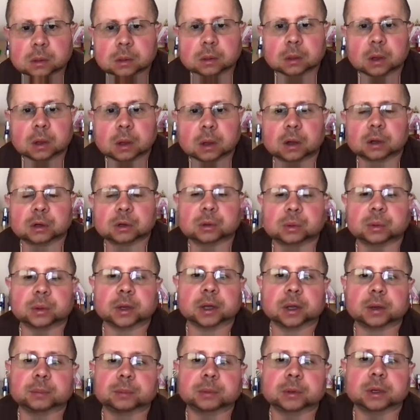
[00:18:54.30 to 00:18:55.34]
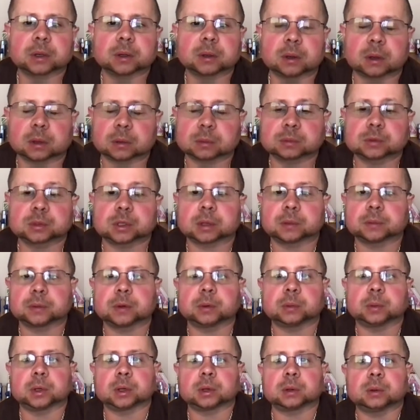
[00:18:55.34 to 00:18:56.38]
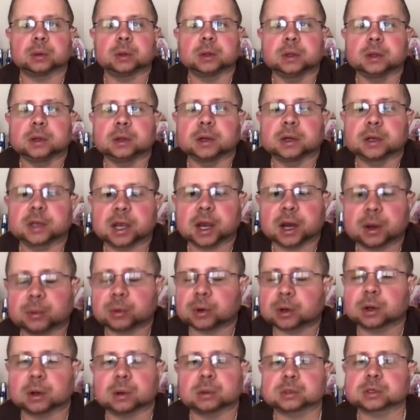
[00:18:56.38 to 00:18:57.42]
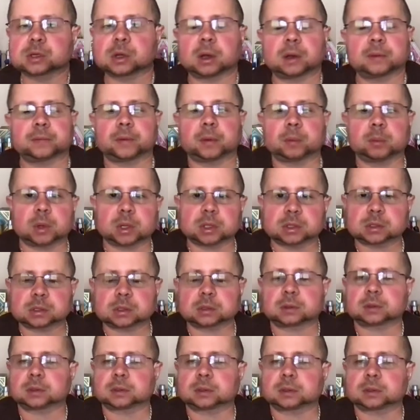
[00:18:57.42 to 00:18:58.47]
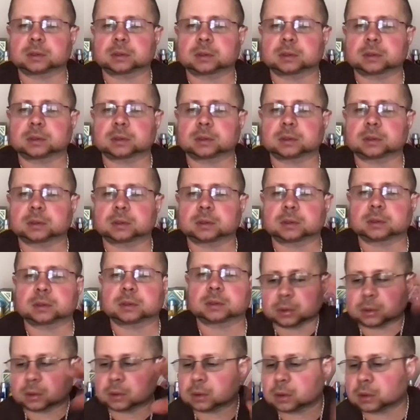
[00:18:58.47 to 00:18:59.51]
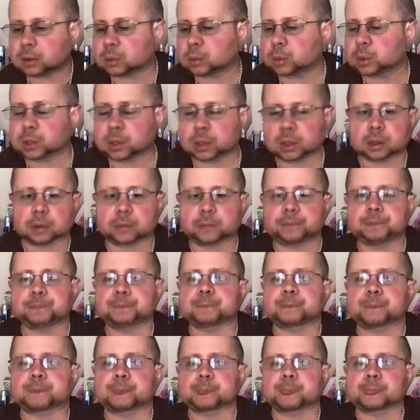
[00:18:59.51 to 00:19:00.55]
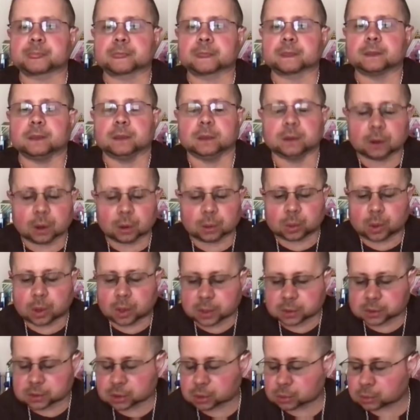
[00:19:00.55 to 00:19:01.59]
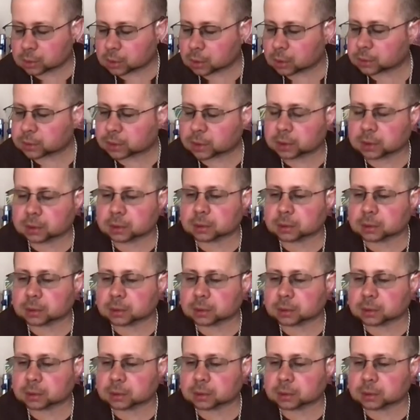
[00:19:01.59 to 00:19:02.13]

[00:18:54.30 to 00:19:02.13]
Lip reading: oh crap! Oh, sorry. There we go. The camera goes off. I'm not sure the computer. You know, when you go on it so long,